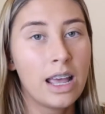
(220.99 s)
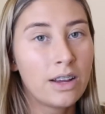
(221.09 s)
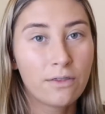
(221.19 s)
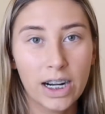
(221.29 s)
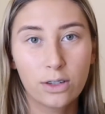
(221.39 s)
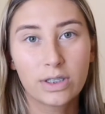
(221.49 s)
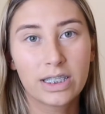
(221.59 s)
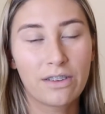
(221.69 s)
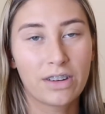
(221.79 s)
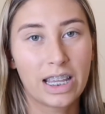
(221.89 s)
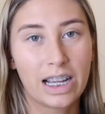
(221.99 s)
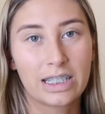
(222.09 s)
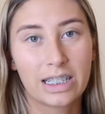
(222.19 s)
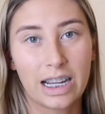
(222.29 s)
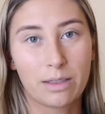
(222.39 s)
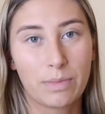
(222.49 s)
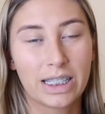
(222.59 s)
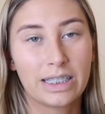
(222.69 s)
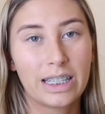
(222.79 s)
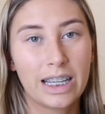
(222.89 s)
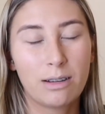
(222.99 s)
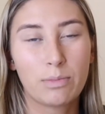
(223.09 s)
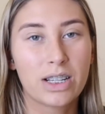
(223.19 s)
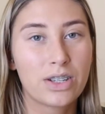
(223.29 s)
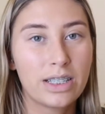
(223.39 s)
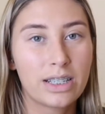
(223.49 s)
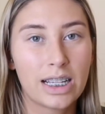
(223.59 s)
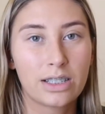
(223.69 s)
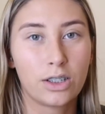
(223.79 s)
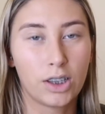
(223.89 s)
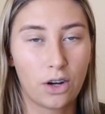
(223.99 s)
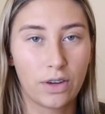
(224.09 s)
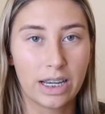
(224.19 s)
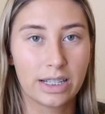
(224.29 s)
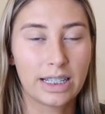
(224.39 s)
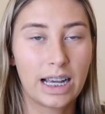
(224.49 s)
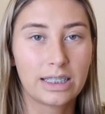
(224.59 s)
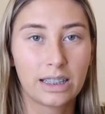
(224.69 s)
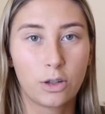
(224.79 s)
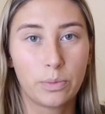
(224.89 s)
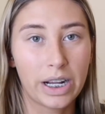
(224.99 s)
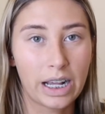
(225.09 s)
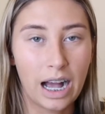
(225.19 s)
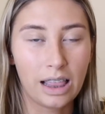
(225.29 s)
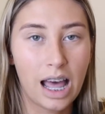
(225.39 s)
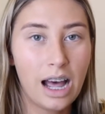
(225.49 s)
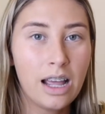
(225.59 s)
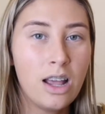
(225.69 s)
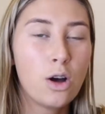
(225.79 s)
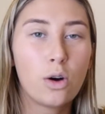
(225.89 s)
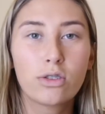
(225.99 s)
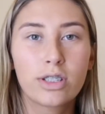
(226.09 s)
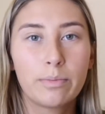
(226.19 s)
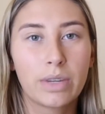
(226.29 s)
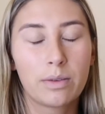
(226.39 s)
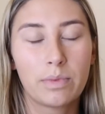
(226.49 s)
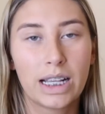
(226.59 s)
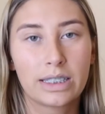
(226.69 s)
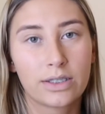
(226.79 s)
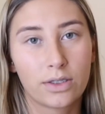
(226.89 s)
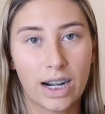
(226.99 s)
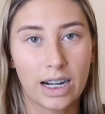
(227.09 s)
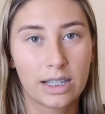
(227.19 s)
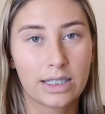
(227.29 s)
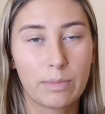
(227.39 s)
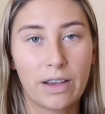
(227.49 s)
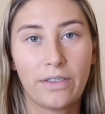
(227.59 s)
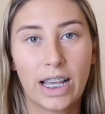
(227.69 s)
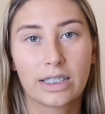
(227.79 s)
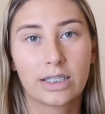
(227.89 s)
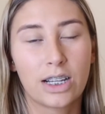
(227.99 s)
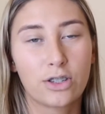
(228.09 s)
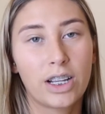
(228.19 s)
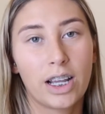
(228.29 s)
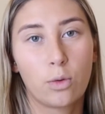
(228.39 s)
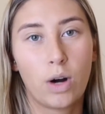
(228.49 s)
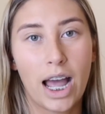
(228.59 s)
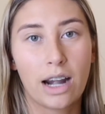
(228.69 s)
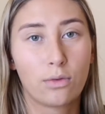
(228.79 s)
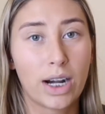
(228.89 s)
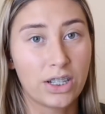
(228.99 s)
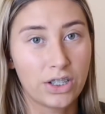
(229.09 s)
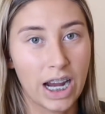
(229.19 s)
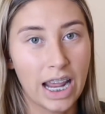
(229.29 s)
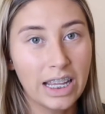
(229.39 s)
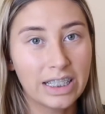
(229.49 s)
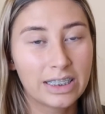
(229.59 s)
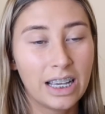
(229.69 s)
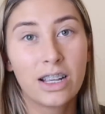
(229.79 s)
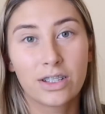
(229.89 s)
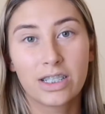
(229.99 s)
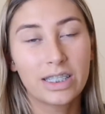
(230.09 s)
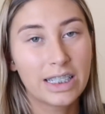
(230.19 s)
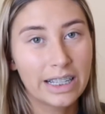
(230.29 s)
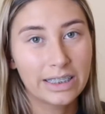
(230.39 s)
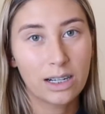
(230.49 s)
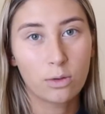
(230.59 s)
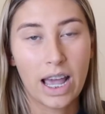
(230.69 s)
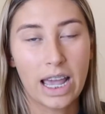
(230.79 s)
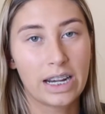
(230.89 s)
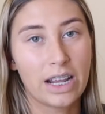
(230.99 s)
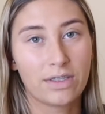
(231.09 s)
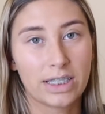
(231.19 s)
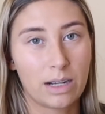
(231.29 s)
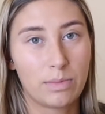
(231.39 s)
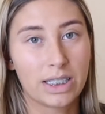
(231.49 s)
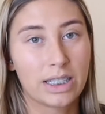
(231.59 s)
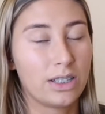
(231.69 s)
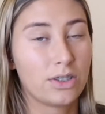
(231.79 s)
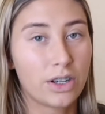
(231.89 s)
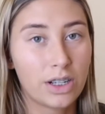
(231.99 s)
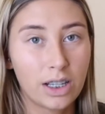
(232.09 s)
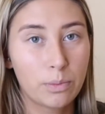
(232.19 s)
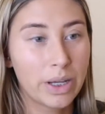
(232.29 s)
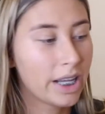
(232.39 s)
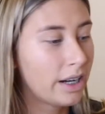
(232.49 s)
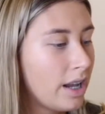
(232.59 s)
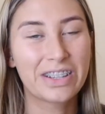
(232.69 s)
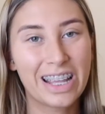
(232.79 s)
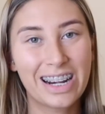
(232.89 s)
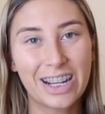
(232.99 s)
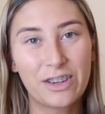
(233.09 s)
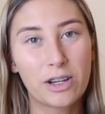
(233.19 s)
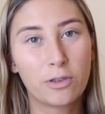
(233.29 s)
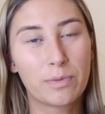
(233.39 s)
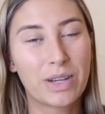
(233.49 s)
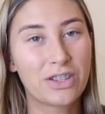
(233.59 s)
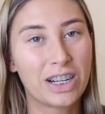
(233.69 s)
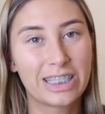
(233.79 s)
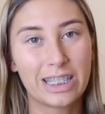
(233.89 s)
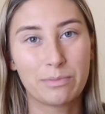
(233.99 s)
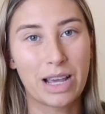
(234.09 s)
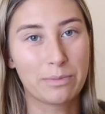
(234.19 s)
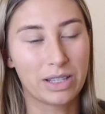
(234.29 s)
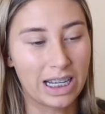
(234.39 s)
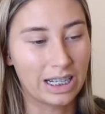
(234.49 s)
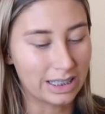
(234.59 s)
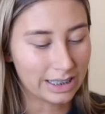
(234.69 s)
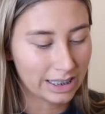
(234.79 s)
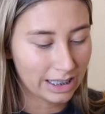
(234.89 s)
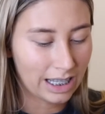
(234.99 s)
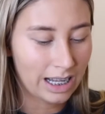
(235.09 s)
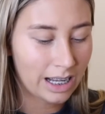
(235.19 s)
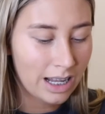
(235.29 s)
freckles and everything underneath my skin, but it's just nice and glowing, just adds a little bit of colour. Also minimises the redness in my face because I do get quite red cheeks. So it just takes that away and evens out my skin tone a little bit. So then I go in with my trusty Maybelline concealer.